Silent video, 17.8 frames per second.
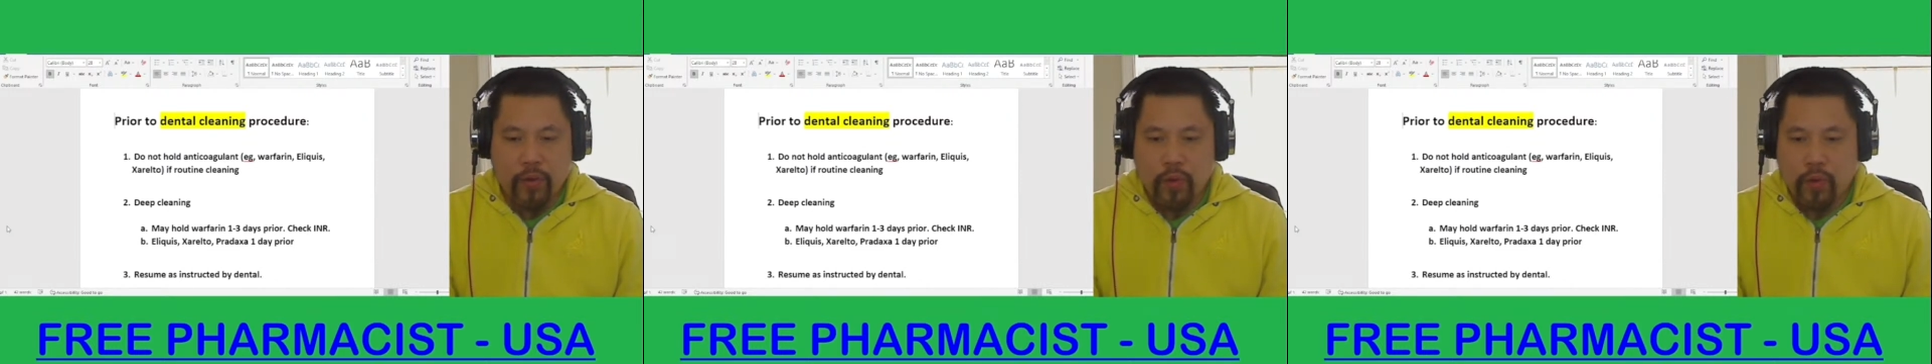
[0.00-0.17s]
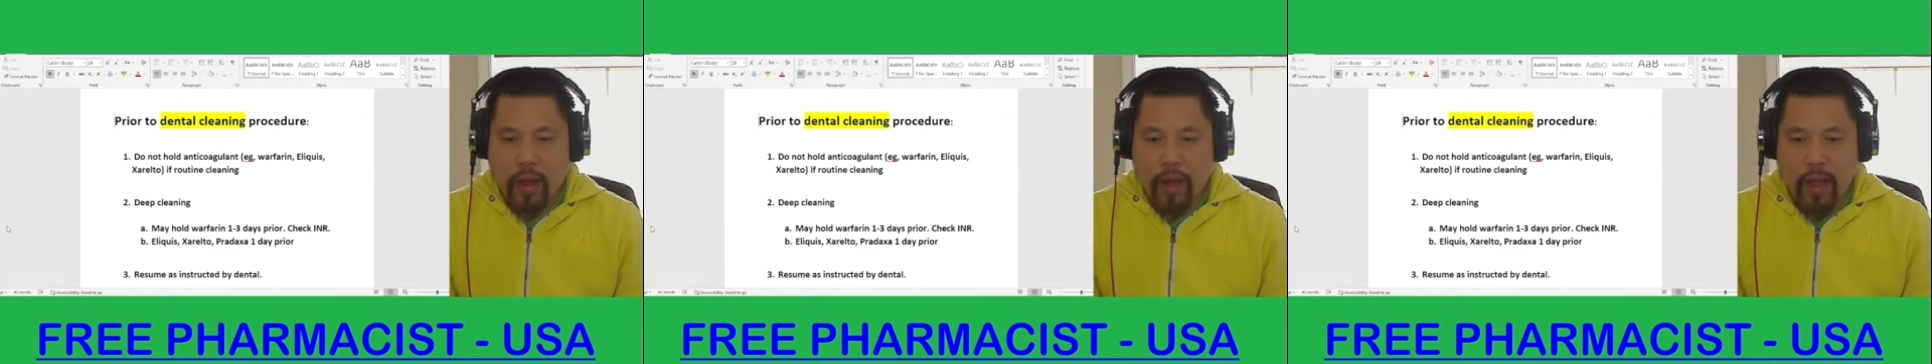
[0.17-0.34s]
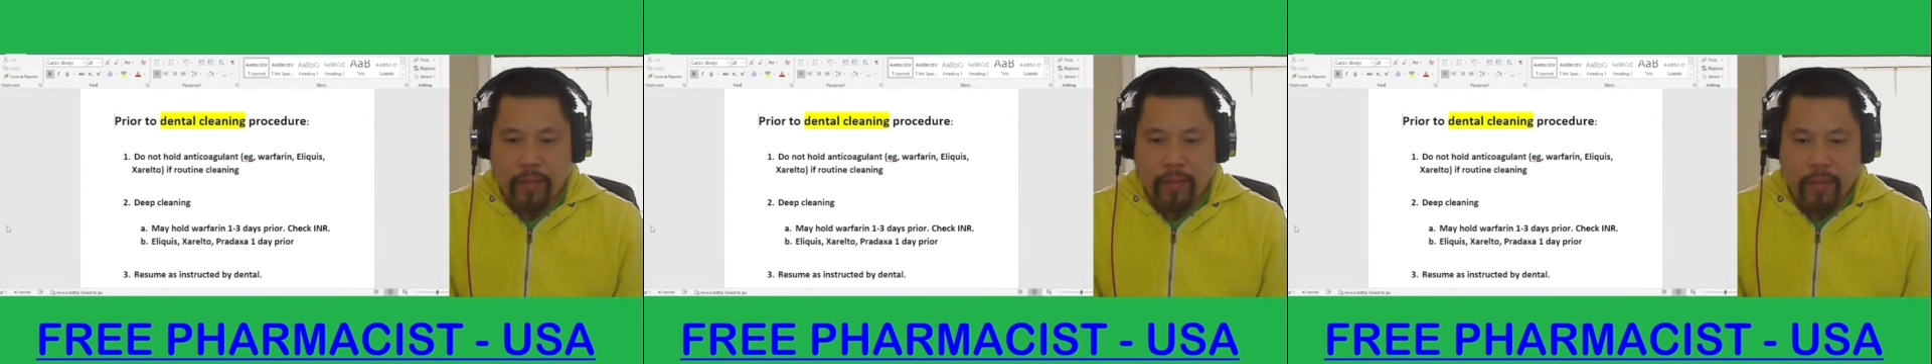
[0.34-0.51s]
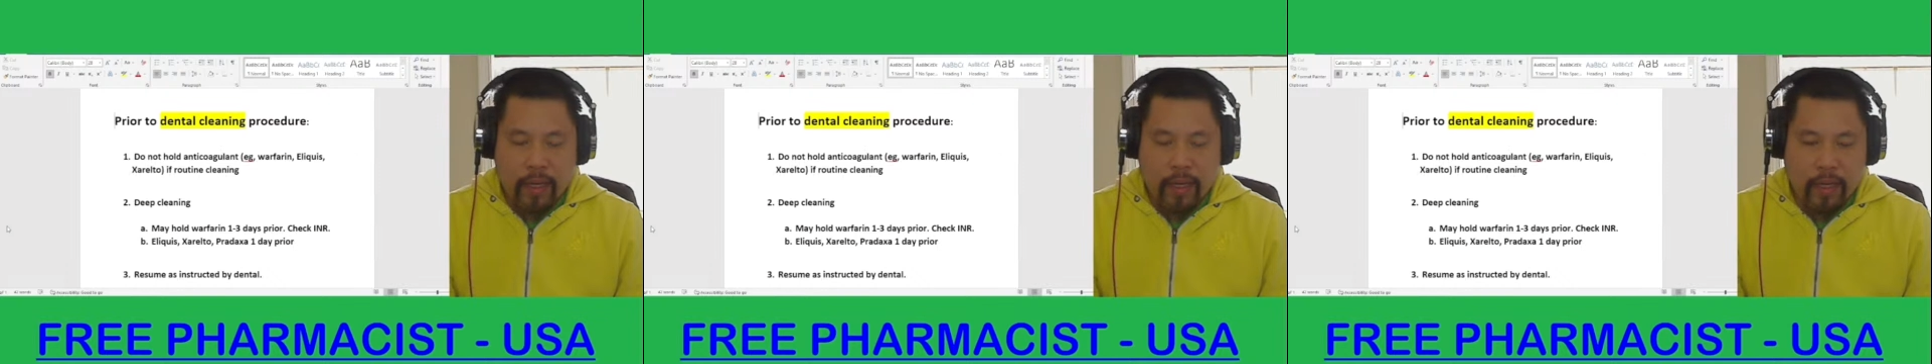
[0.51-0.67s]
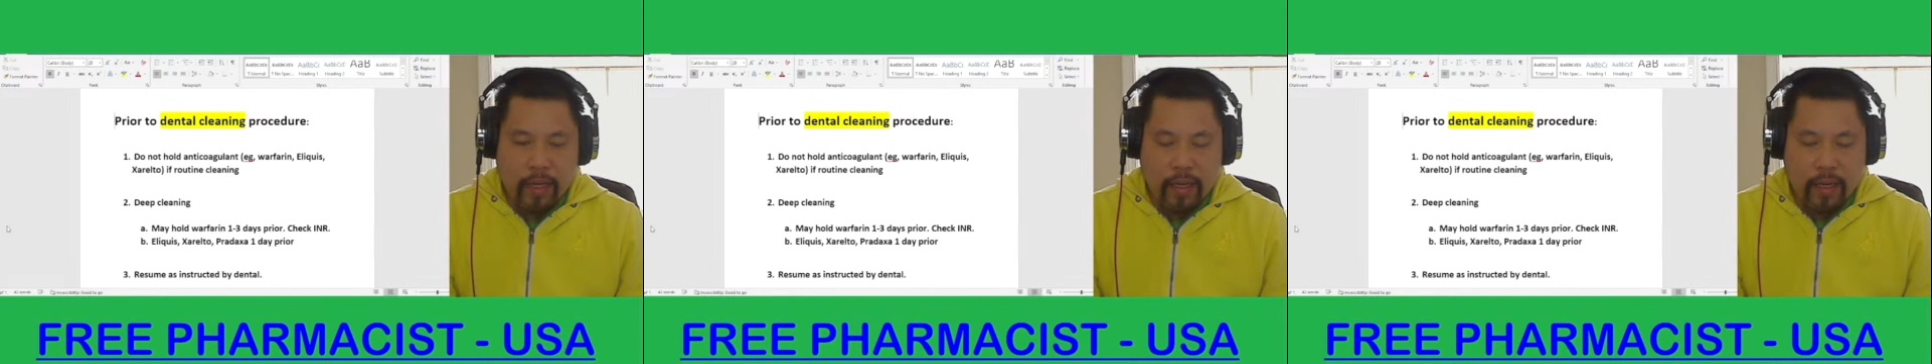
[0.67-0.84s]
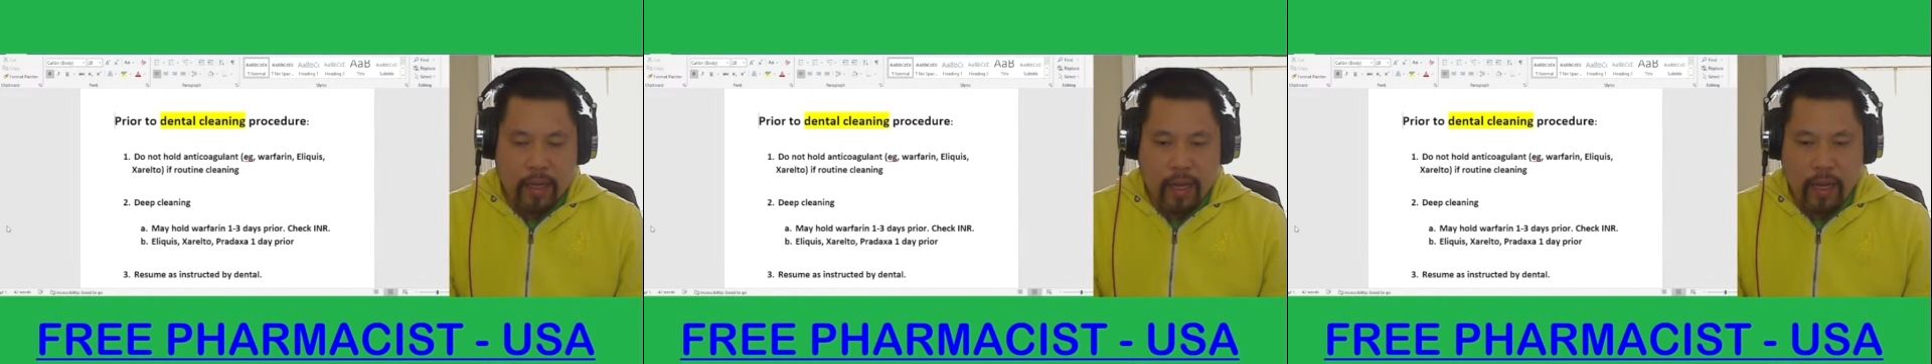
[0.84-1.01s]
you don't have
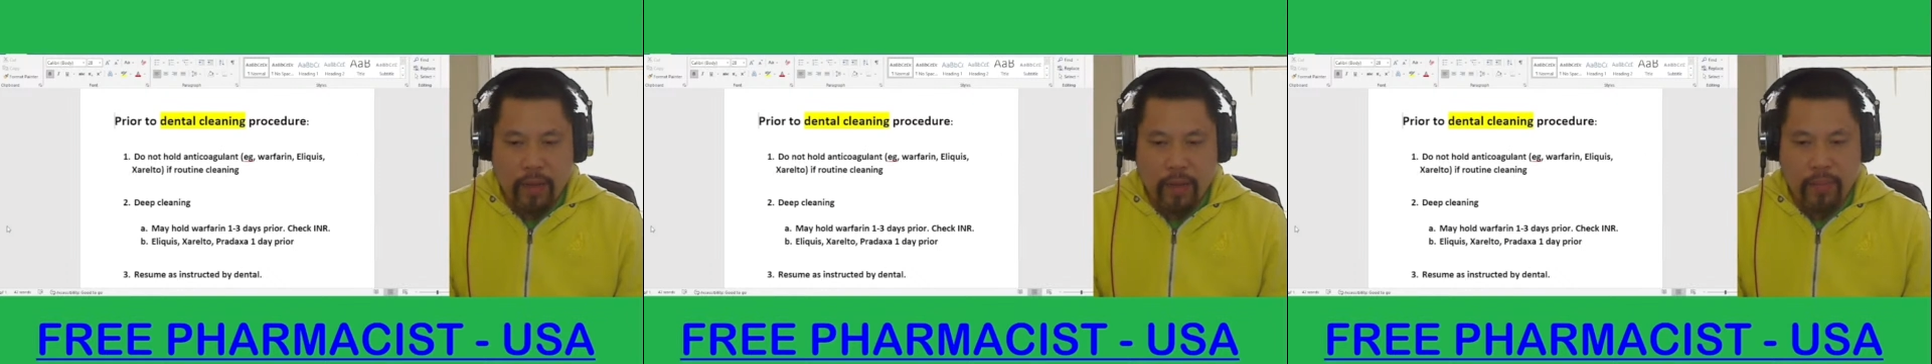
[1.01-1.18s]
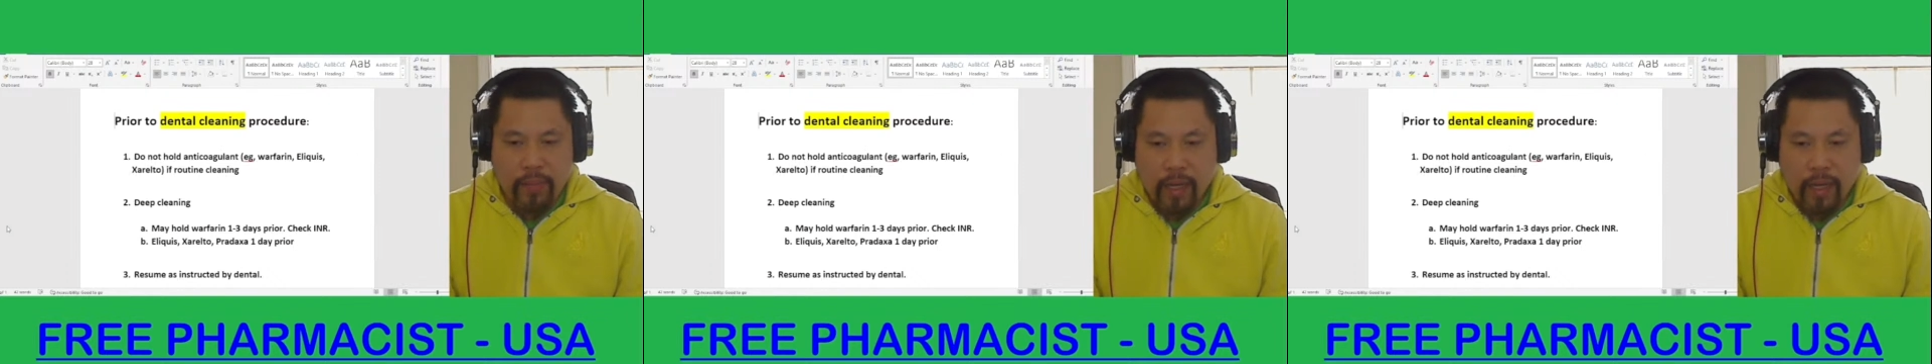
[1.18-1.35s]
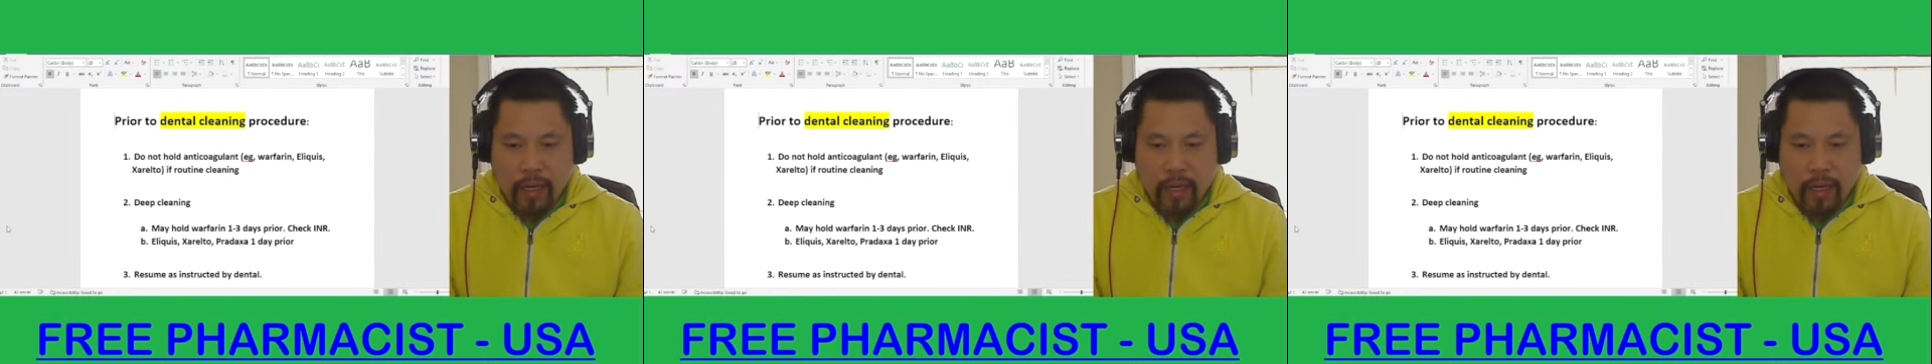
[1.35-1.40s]
any kind of